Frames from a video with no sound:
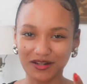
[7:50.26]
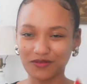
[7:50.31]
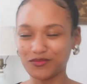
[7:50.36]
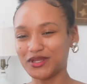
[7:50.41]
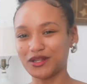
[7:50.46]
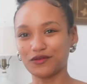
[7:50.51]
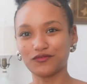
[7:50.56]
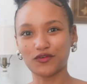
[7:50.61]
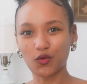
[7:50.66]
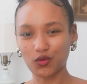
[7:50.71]
I mean,
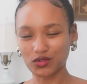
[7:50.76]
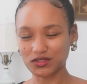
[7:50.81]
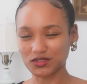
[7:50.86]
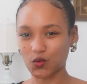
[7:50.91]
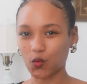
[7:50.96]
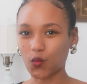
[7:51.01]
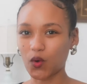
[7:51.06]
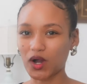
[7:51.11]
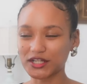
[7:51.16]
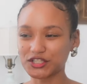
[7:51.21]
of course
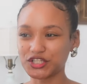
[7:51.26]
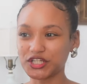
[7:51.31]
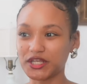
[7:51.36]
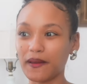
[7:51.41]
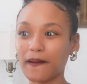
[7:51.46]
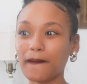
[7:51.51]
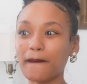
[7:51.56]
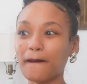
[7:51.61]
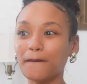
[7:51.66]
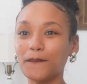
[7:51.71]
we'll watch it,
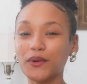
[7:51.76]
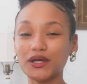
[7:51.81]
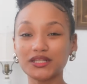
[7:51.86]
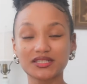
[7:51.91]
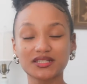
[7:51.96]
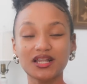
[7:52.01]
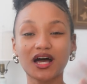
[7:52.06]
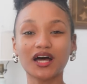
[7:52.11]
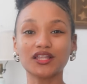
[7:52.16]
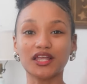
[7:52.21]
but it's
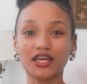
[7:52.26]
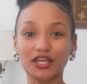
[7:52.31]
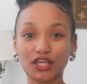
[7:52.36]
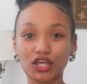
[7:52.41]
not like